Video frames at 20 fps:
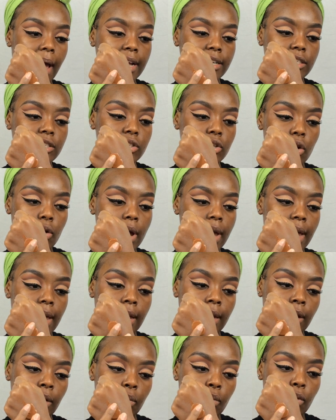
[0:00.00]
I just go
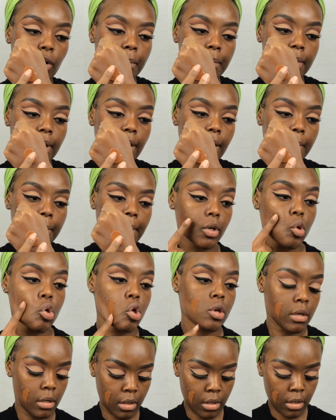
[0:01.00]
ahead and warm it up by
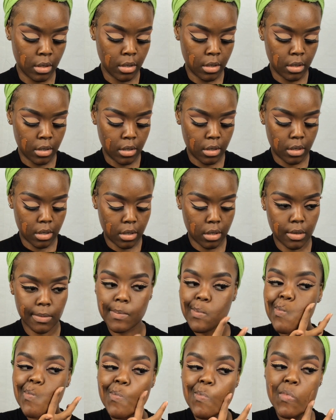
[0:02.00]
rubbing it into
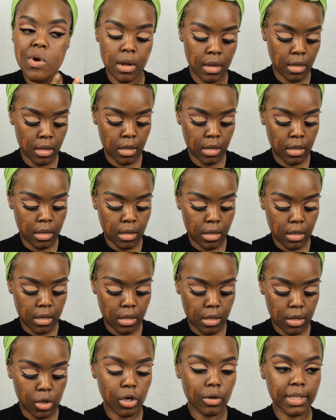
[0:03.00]
the back of my hand.
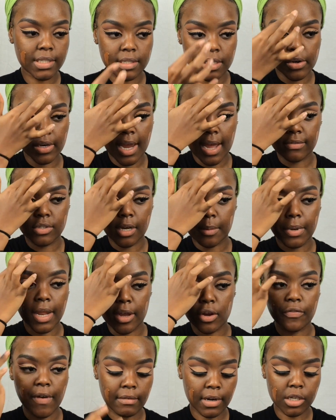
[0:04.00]
The runnier your
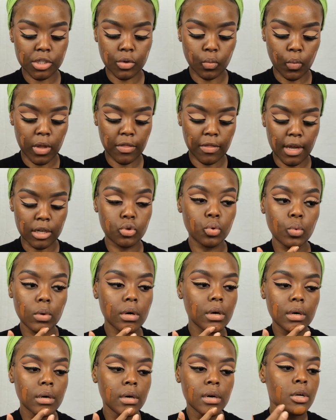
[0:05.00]
foundation, the
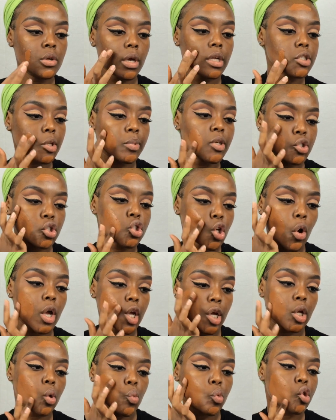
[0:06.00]
easier it
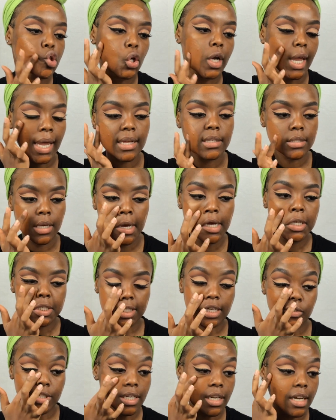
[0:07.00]
is to
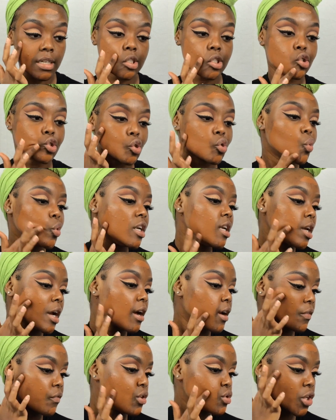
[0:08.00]
apply to your
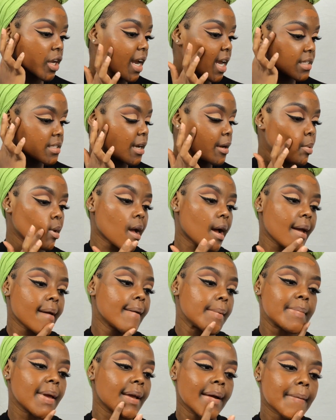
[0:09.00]
skin. The thicker it
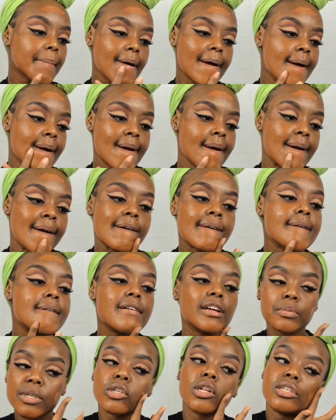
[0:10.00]
is, the more work you
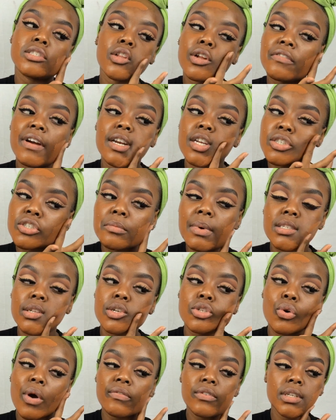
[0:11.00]
have to put into it. So
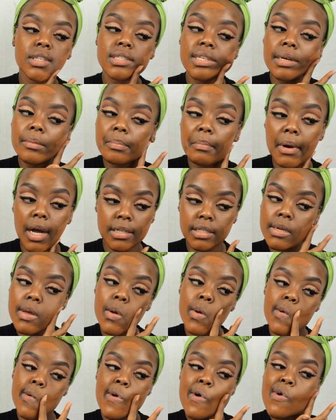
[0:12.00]
make sure you keep that
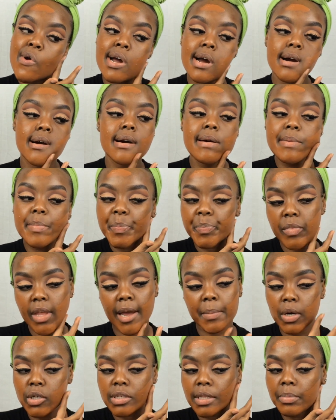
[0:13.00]
in mind for your
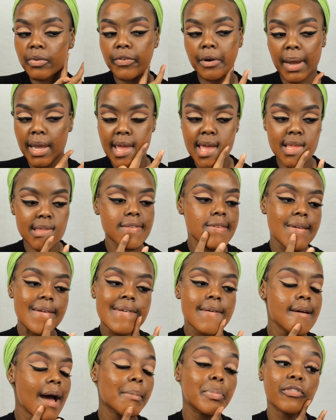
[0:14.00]
foundation as
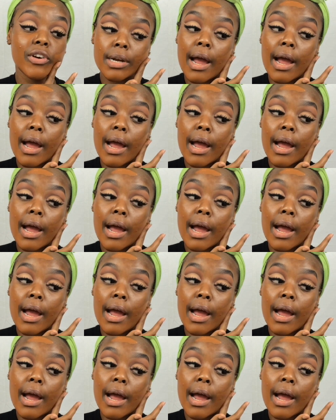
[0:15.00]
well.